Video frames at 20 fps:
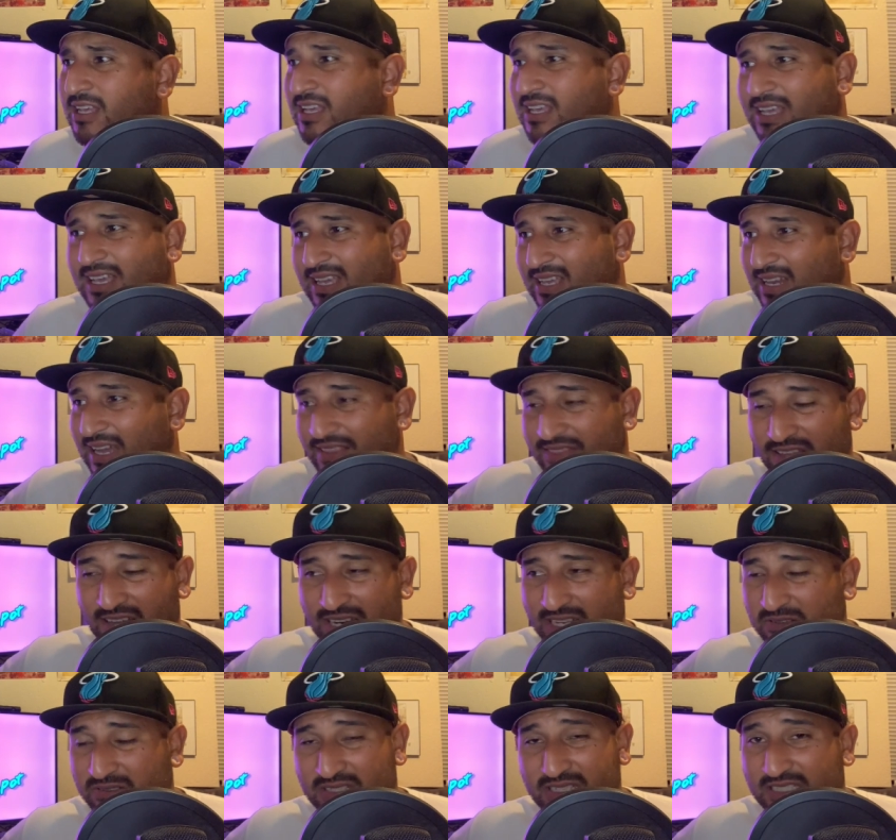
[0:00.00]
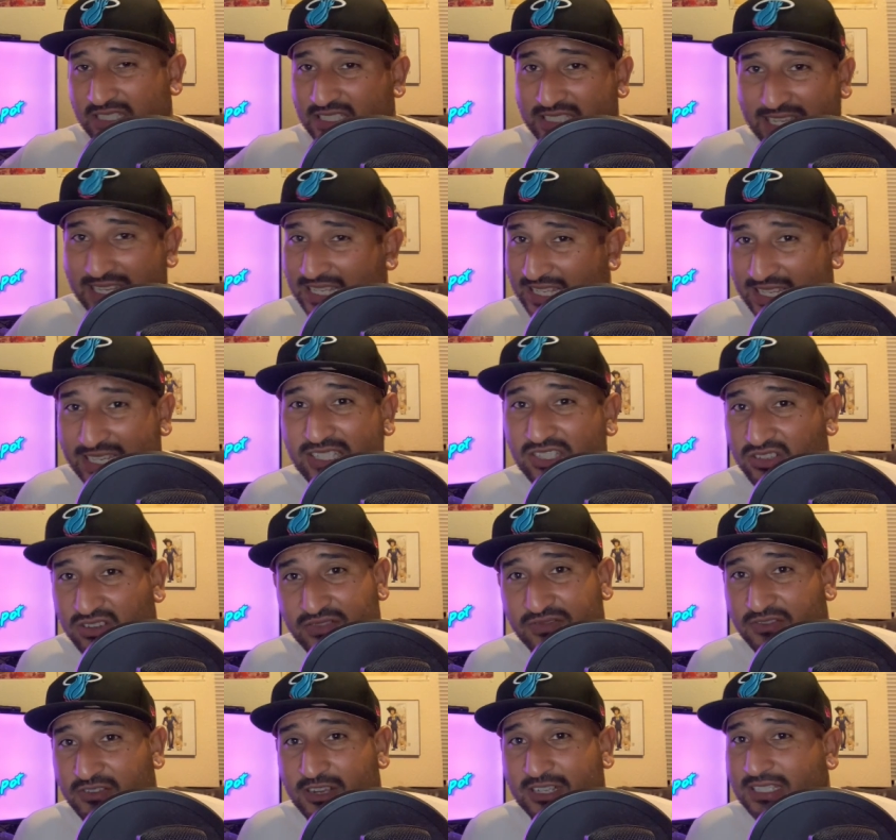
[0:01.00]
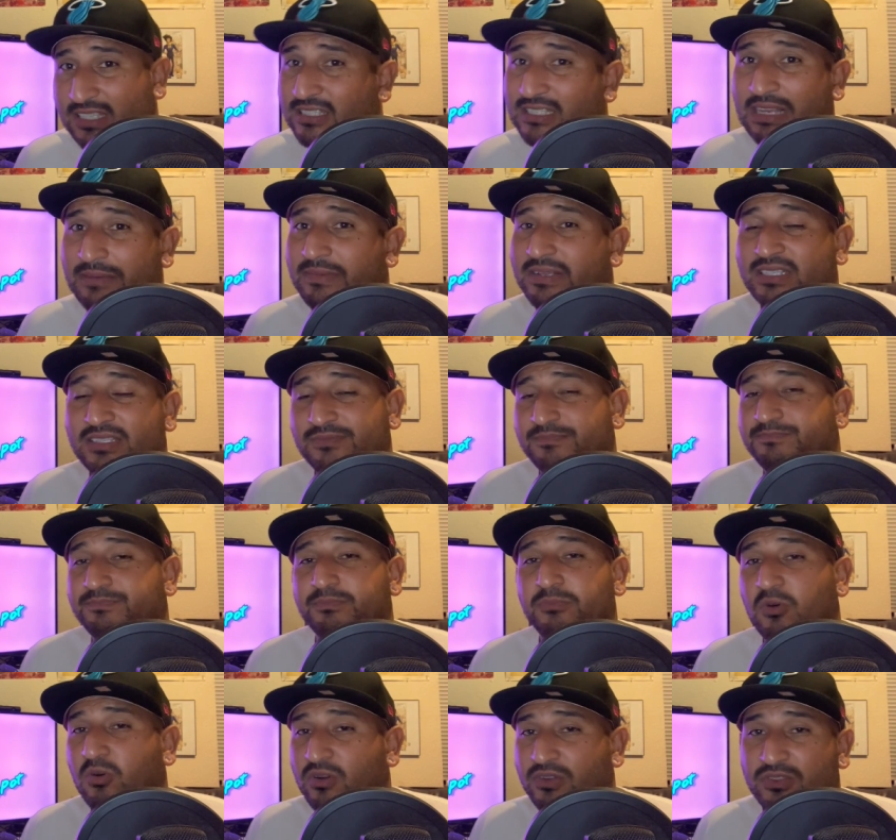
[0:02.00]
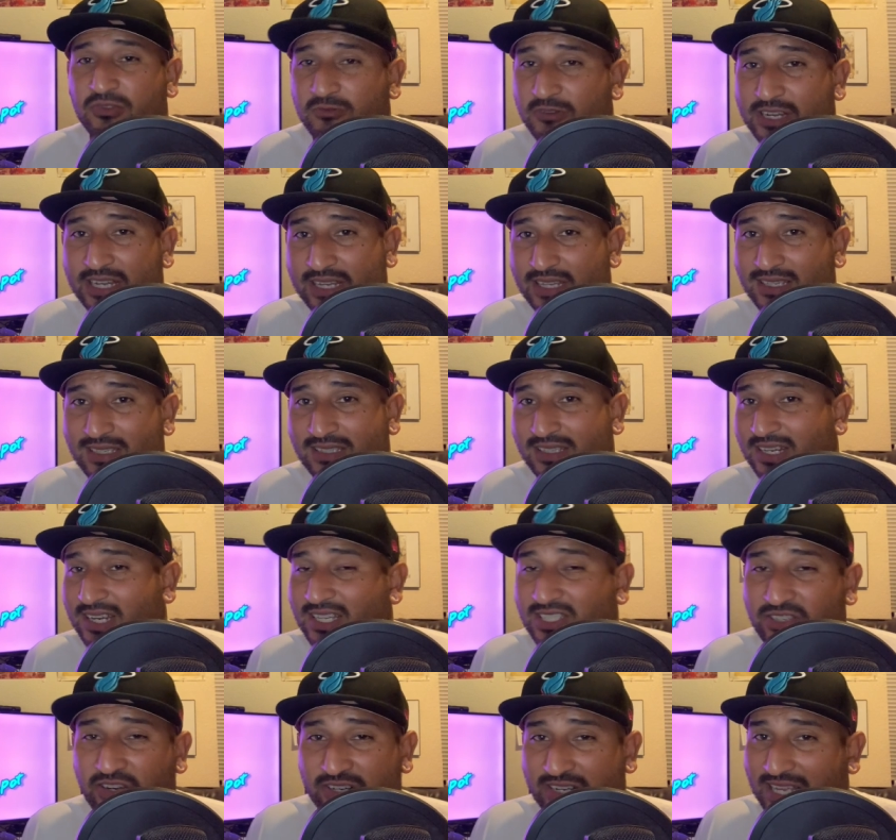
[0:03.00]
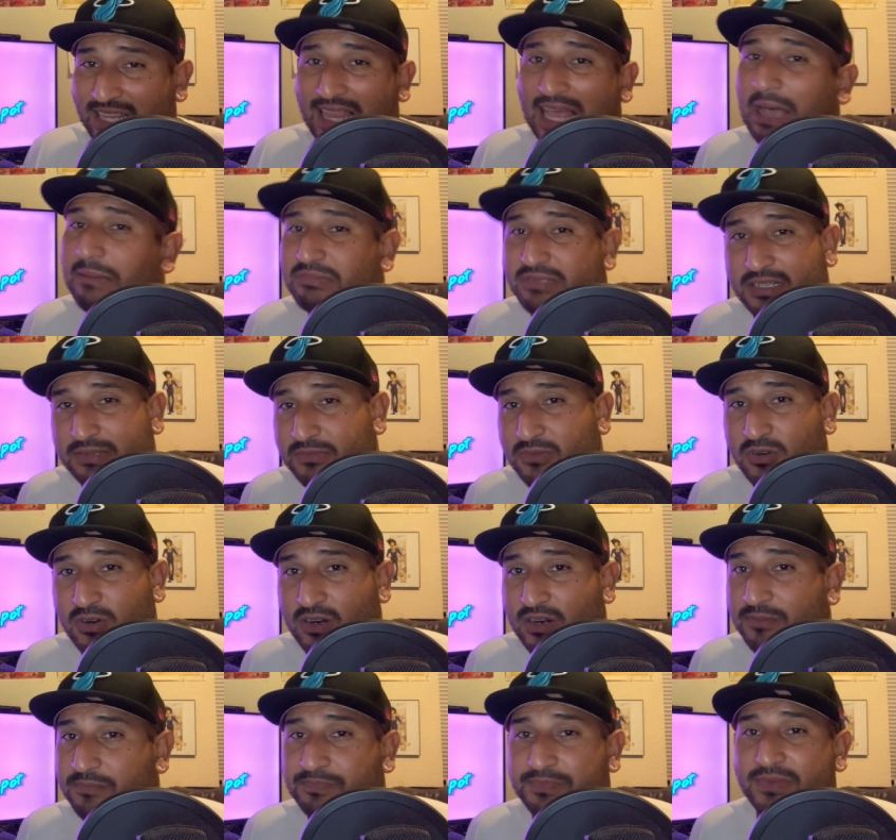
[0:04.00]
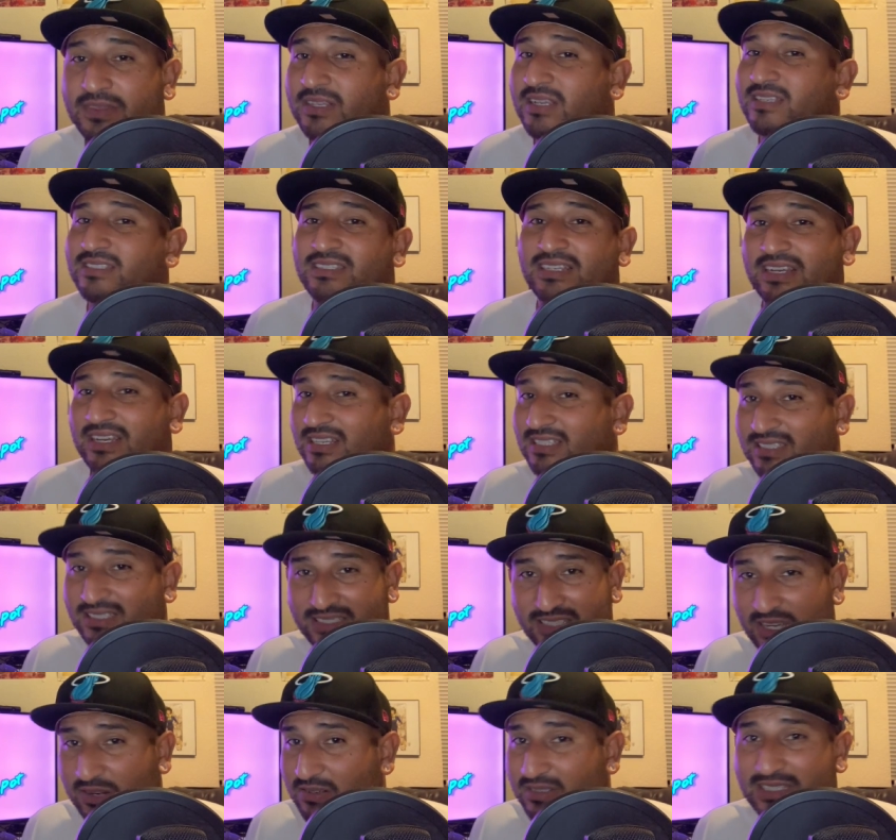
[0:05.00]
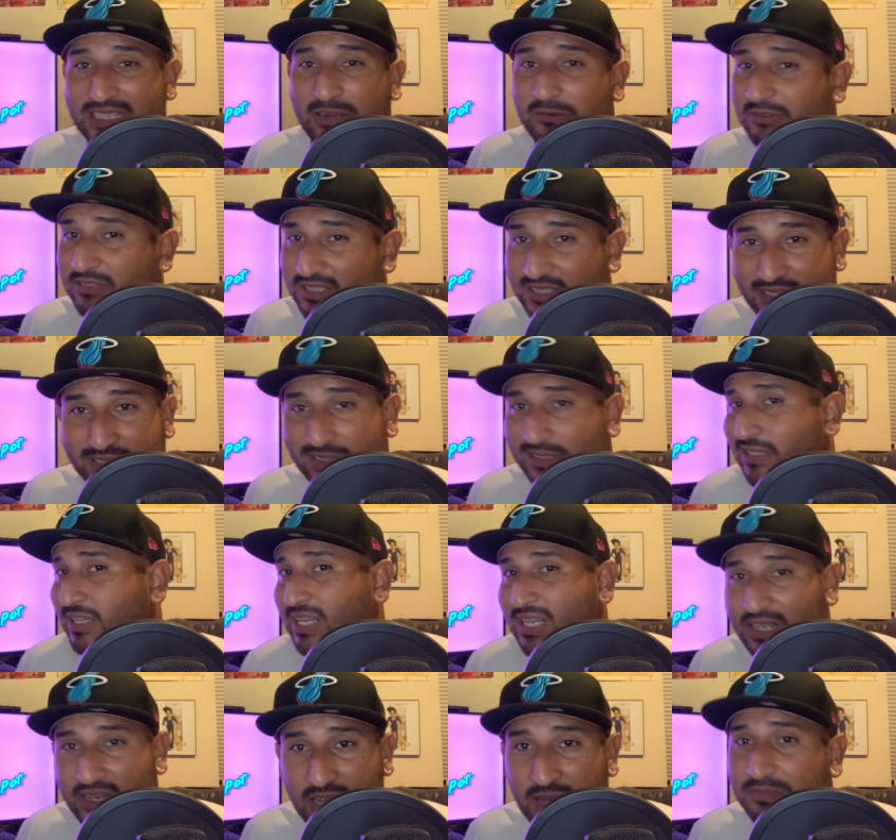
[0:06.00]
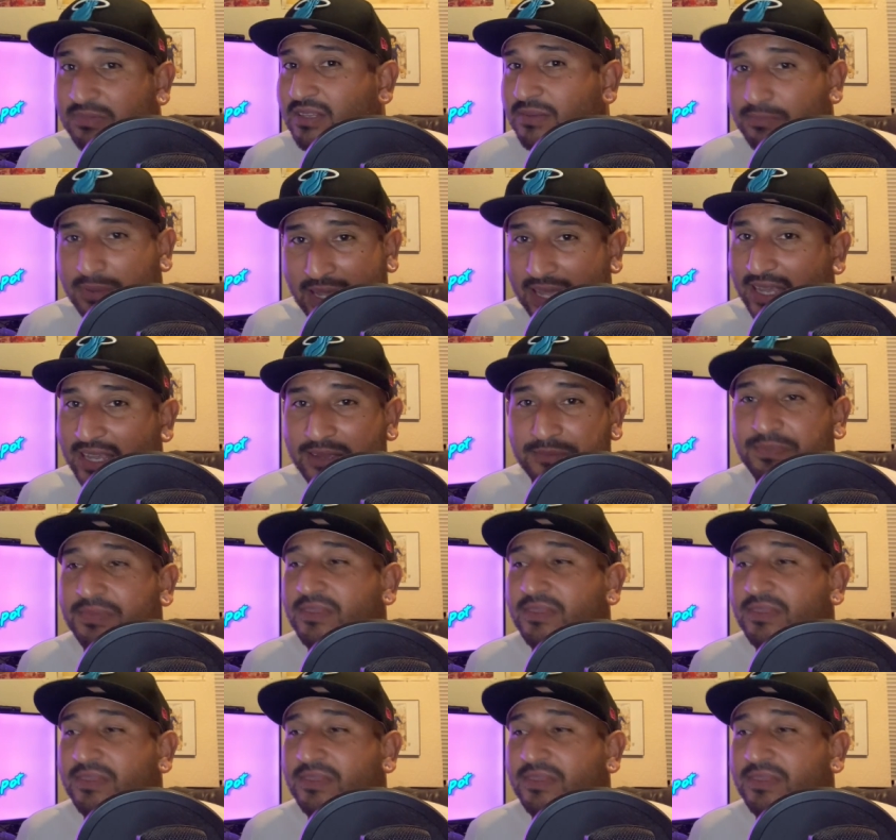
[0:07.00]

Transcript: And I thought it was going to just get easier for us, because that means more threes. They're going to start collapsing more because they're going to notice that we're just eating up the paint.